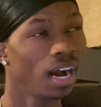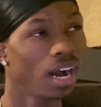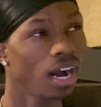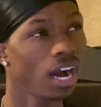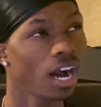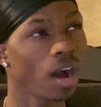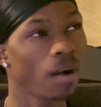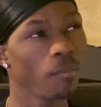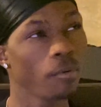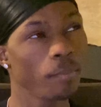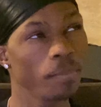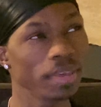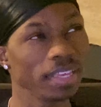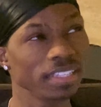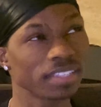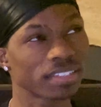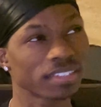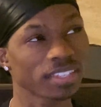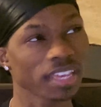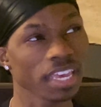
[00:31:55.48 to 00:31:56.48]
I'm gonna be
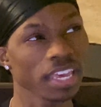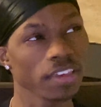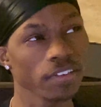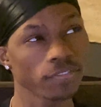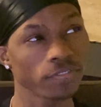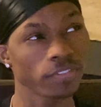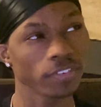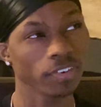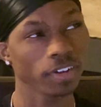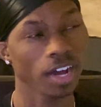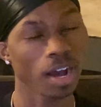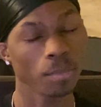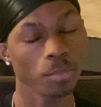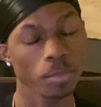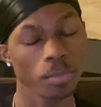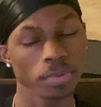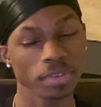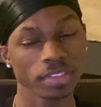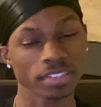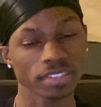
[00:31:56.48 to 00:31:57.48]
safe
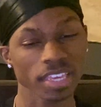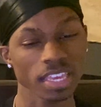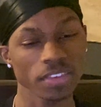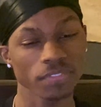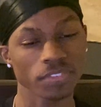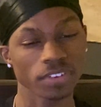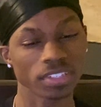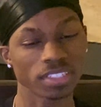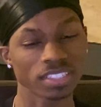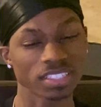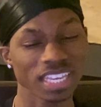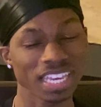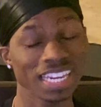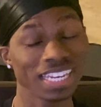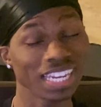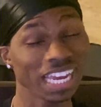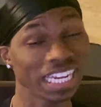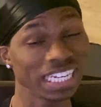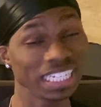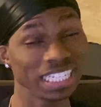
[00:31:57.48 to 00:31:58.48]
and say
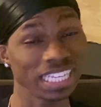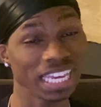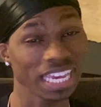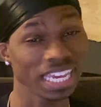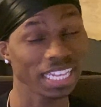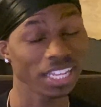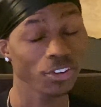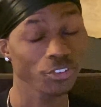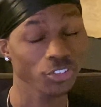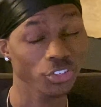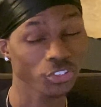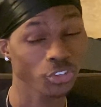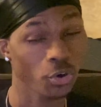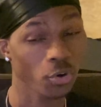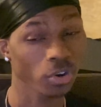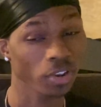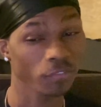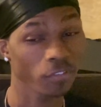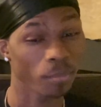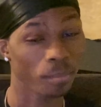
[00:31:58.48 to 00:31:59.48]
98. There's a
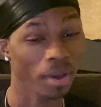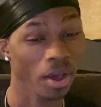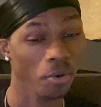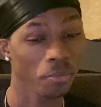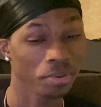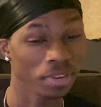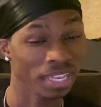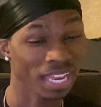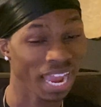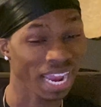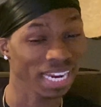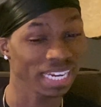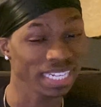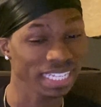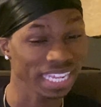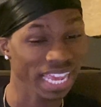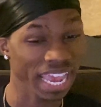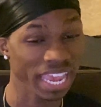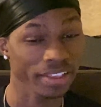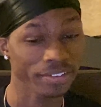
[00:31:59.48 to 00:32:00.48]
total of about
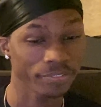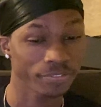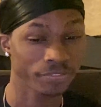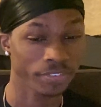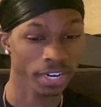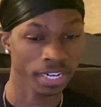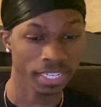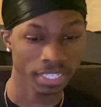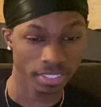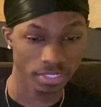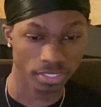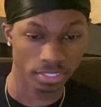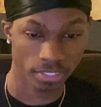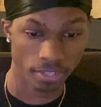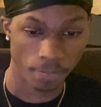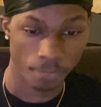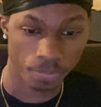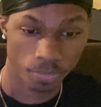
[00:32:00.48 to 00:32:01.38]
98 fights,